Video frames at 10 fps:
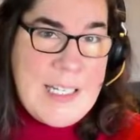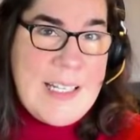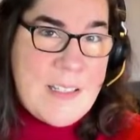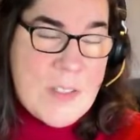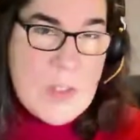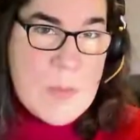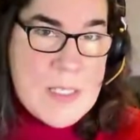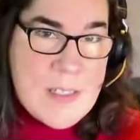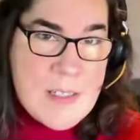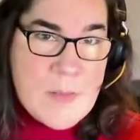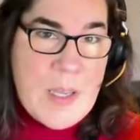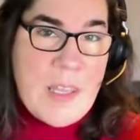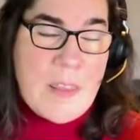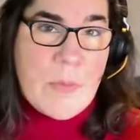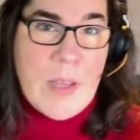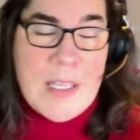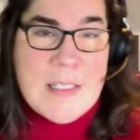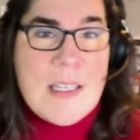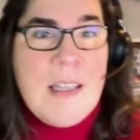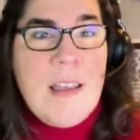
needing to do business with, right?